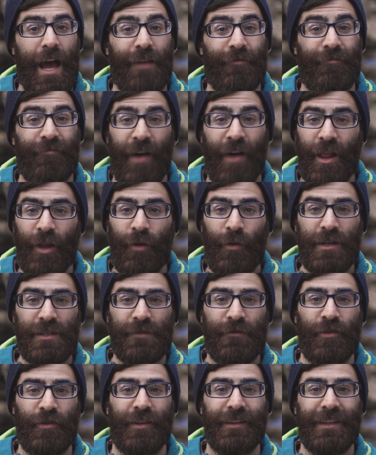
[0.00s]
And follow us
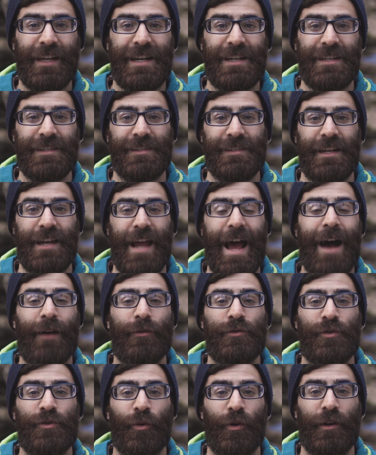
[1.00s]
for the latest in
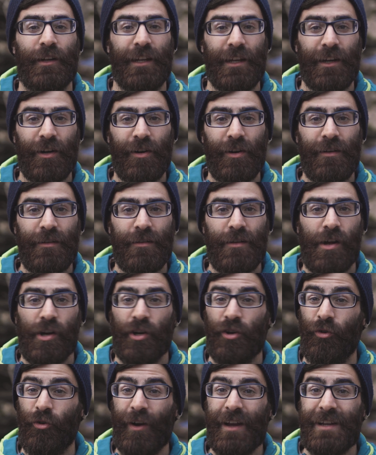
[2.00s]
outdoor gear,
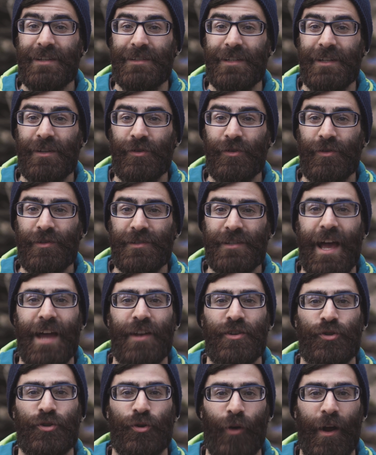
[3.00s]
great deals, and
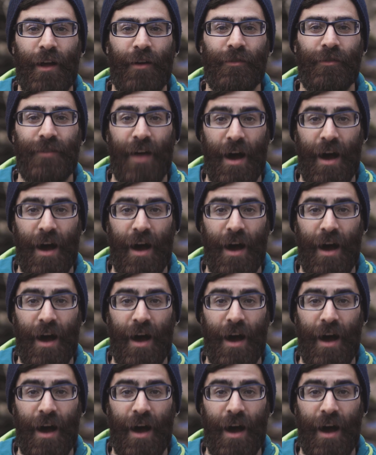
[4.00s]
trail